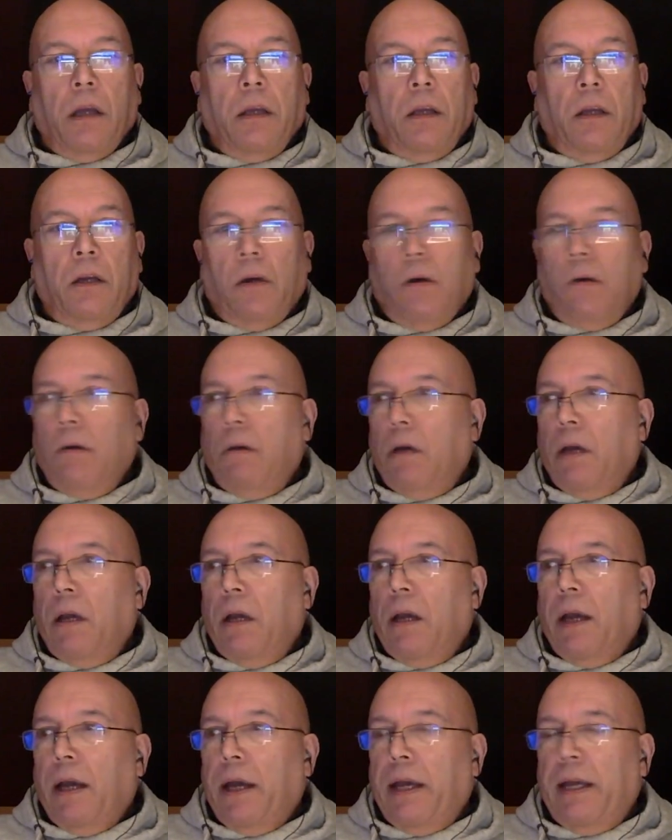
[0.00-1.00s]
You know,
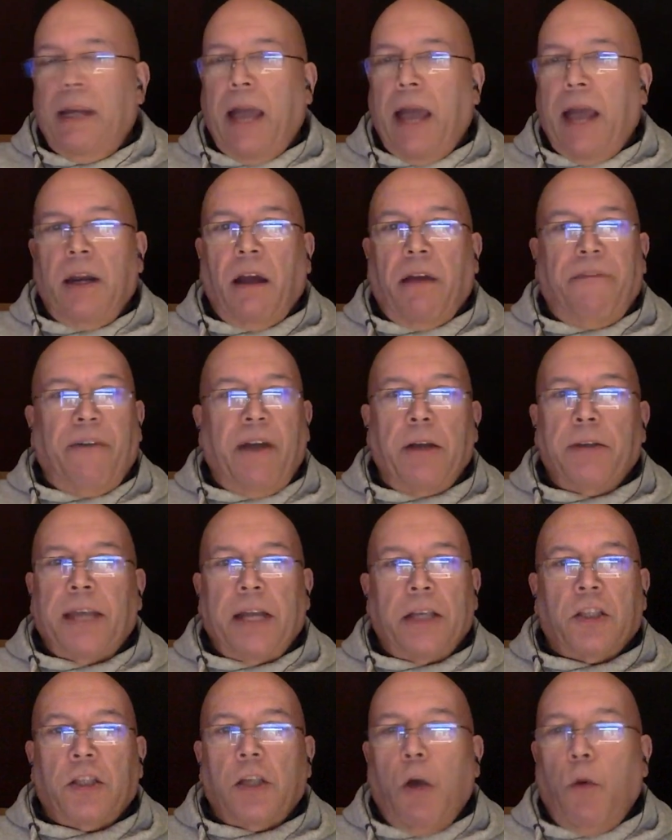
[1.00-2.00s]
and and I found
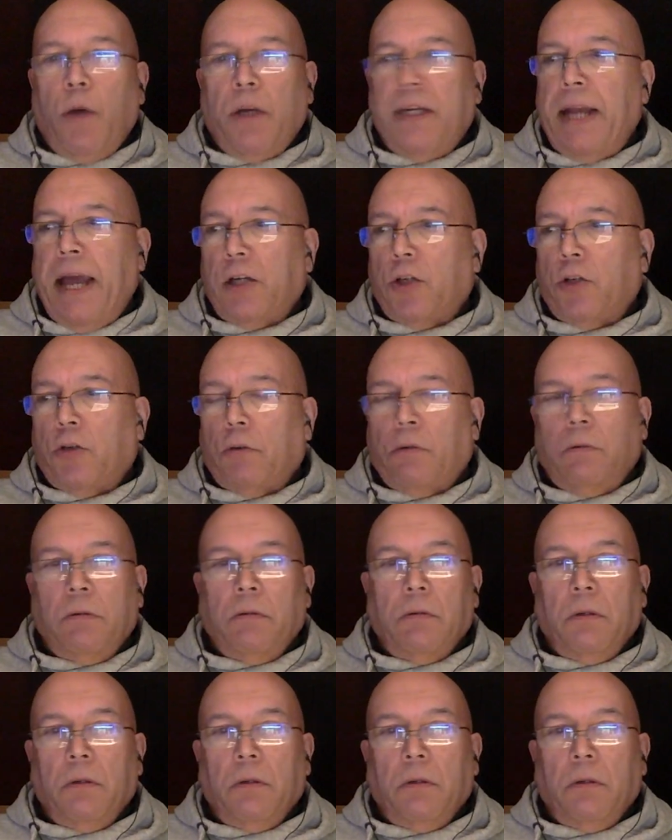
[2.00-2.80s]
that so unnatural.